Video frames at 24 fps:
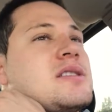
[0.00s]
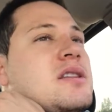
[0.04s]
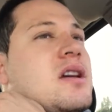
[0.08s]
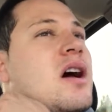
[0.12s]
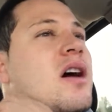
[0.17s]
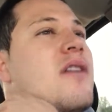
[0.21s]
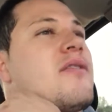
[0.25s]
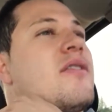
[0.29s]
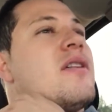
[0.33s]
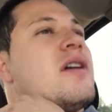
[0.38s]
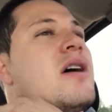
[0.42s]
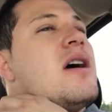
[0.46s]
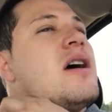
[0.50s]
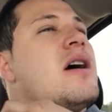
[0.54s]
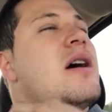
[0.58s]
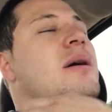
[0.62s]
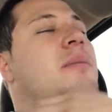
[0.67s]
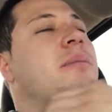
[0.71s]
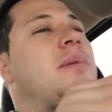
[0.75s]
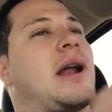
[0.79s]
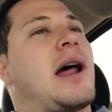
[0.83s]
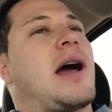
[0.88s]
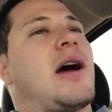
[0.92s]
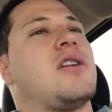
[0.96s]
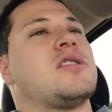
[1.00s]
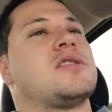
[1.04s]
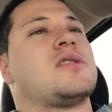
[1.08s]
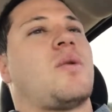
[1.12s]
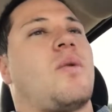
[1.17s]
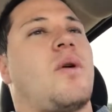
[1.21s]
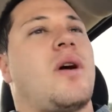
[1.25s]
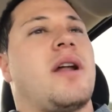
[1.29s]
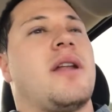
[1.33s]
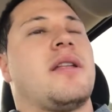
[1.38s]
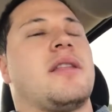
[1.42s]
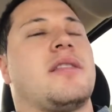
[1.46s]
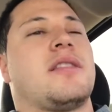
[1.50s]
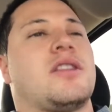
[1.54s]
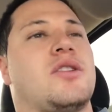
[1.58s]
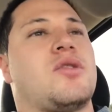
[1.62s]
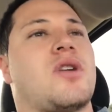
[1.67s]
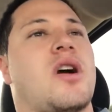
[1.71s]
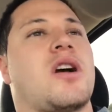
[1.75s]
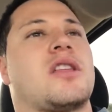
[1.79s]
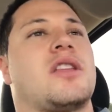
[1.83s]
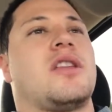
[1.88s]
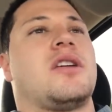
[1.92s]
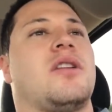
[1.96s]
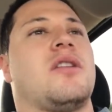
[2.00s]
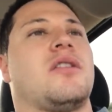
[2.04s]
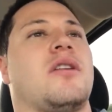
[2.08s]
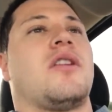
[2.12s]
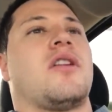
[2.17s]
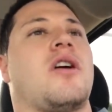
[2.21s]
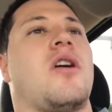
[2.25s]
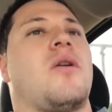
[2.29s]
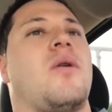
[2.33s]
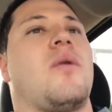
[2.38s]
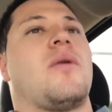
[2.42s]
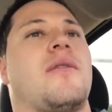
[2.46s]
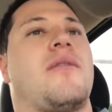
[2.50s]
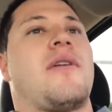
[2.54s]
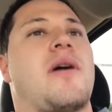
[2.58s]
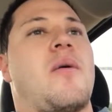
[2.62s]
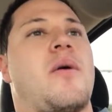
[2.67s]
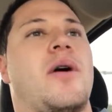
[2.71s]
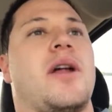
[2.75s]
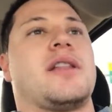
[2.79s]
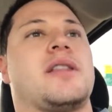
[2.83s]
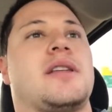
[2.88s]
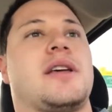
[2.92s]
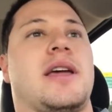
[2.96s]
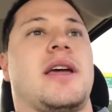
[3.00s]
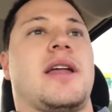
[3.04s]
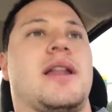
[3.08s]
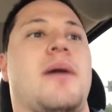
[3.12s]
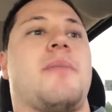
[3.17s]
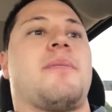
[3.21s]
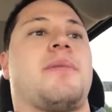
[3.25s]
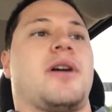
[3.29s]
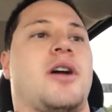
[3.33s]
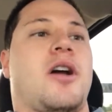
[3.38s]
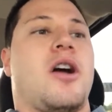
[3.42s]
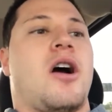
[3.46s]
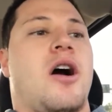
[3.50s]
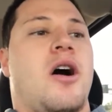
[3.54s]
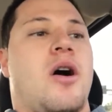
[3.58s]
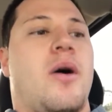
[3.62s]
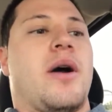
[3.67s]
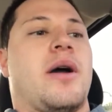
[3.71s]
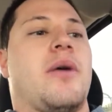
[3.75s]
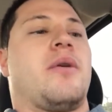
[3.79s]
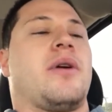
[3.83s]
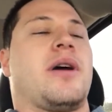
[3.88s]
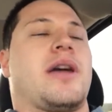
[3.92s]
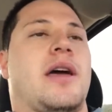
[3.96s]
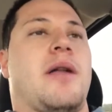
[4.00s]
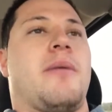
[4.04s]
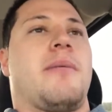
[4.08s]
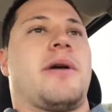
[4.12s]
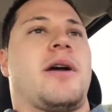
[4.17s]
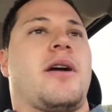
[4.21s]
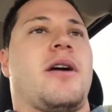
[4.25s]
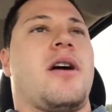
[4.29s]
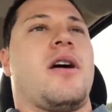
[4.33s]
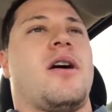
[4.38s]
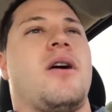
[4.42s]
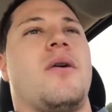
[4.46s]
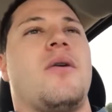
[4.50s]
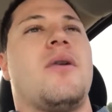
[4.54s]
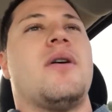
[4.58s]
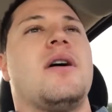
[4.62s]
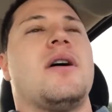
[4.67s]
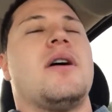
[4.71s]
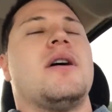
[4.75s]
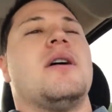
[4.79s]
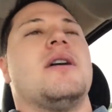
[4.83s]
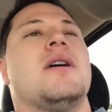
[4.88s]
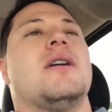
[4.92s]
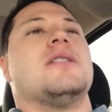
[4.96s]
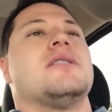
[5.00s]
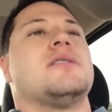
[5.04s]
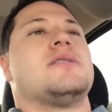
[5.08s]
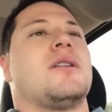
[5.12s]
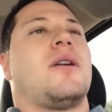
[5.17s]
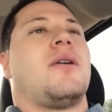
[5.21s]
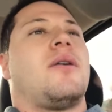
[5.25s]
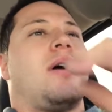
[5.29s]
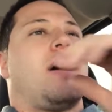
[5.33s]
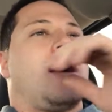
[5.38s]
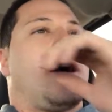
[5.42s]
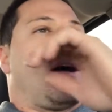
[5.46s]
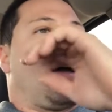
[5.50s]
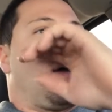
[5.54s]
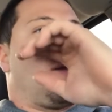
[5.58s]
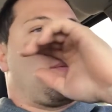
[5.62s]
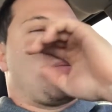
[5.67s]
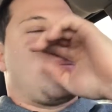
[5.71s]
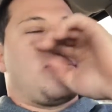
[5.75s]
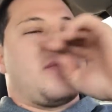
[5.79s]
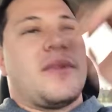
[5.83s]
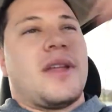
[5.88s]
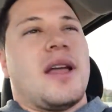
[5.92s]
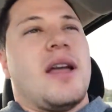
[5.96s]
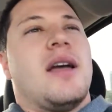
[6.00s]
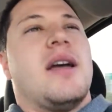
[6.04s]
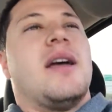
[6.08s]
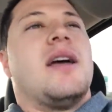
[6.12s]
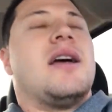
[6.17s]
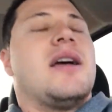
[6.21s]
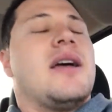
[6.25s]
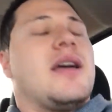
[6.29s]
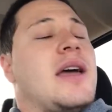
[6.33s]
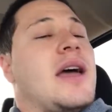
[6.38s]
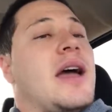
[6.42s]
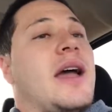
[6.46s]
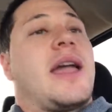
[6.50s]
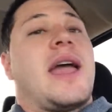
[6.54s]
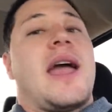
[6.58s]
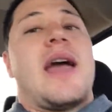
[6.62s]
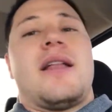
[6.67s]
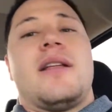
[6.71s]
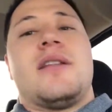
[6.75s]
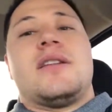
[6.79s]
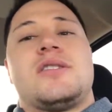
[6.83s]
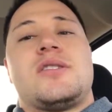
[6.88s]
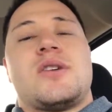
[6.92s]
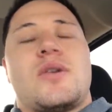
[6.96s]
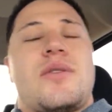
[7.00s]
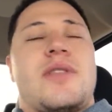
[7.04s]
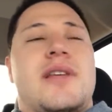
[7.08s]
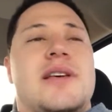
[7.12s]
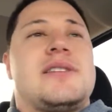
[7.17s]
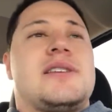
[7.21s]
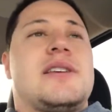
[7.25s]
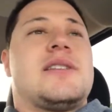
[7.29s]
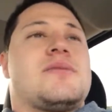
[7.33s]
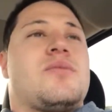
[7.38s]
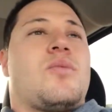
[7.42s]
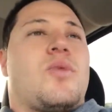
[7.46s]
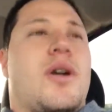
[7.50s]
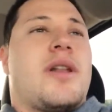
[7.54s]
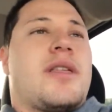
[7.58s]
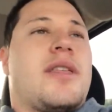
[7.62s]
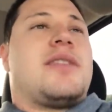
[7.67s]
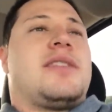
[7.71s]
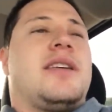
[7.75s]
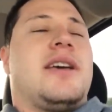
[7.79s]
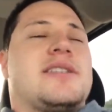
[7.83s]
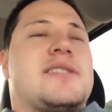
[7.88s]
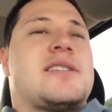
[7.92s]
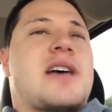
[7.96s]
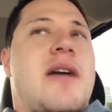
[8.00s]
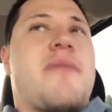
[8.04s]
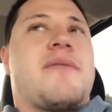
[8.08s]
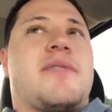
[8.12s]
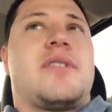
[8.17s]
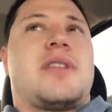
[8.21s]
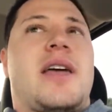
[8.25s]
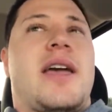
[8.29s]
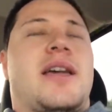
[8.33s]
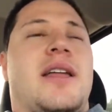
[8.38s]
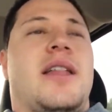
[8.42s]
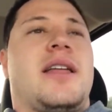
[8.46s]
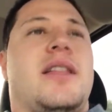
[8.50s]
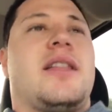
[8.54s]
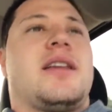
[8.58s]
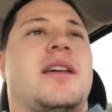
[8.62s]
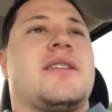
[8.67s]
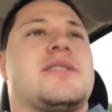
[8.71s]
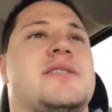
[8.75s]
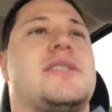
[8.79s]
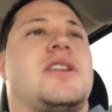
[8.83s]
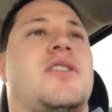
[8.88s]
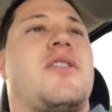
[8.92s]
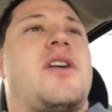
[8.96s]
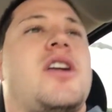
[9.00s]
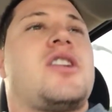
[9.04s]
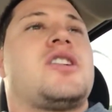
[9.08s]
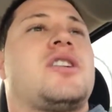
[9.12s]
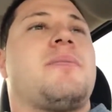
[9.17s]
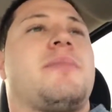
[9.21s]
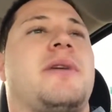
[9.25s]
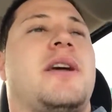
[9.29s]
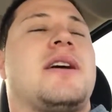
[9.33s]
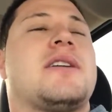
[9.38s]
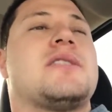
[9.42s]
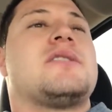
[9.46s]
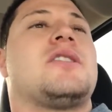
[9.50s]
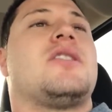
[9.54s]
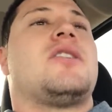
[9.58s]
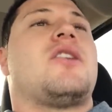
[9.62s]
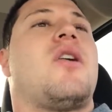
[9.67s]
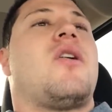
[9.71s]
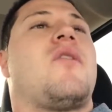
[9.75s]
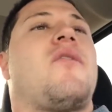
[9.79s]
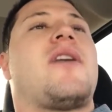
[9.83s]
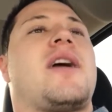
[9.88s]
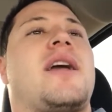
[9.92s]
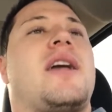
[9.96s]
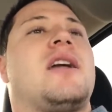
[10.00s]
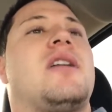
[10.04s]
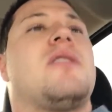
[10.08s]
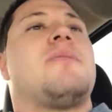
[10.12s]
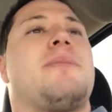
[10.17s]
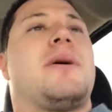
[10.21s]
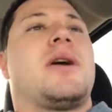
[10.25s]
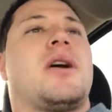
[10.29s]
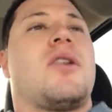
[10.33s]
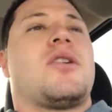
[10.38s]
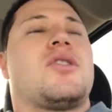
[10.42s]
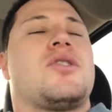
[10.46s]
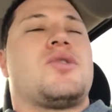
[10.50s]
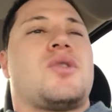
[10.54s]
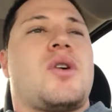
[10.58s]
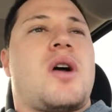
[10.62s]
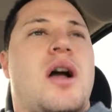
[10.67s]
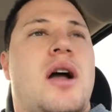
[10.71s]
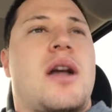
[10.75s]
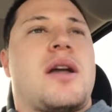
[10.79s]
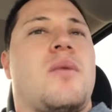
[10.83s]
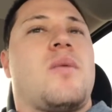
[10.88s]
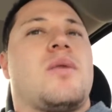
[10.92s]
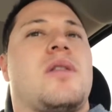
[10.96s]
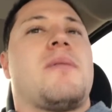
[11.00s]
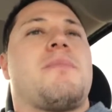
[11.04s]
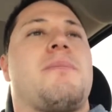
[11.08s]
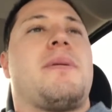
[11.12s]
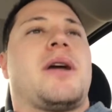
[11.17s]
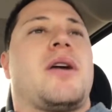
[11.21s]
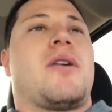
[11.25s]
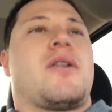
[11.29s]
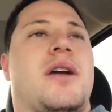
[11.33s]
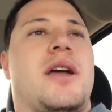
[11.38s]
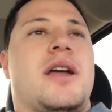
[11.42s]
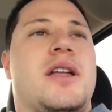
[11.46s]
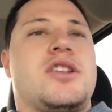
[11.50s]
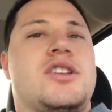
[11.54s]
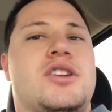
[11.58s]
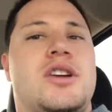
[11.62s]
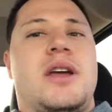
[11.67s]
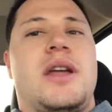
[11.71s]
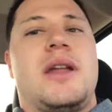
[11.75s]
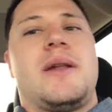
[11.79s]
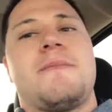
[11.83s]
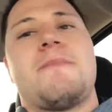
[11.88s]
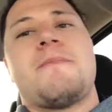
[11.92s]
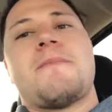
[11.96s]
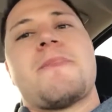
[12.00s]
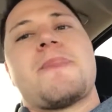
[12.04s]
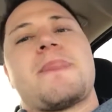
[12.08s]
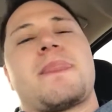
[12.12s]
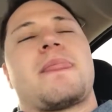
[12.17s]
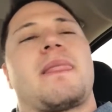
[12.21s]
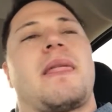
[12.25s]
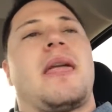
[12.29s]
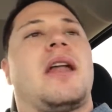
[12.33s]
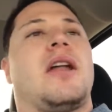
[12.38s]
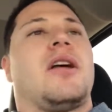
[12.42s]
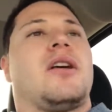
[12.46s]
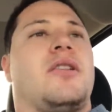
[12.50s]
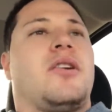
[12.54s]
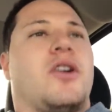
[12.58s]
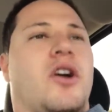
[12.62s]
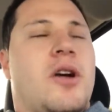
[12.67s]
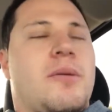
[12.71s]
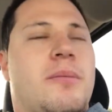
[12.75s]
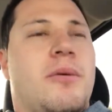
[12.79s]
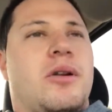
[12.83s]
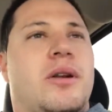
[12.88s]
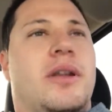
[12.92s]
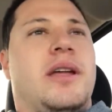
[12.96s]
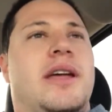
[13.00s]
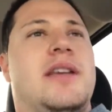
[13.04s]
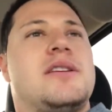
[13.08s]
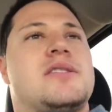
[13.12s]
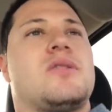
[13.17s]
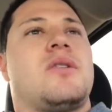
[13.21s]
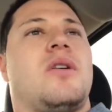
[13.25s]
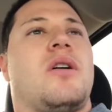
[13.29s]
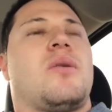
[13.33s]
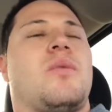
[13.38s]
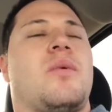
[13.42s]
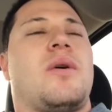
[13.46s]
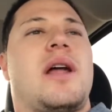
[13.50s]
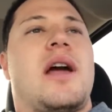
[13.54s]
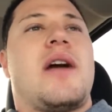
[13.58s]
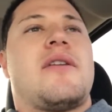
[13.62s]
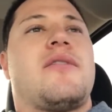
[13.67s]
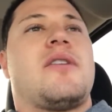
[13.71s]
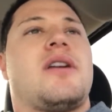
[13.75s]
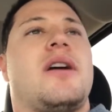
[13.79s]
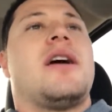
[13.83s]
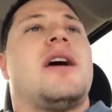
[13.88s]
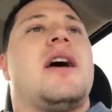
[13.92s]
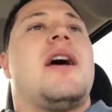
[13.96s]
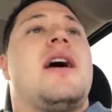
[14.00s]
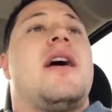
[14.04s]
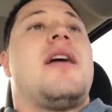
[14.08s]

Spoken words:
stuff. But I also want the truck to, you know, if I want it to get up and go, it will get up and go. So again, so this is one of the things I've taken into consideration, because, you know, if I get a bigger truck with a bigger engine and a turbo diesel or whatever,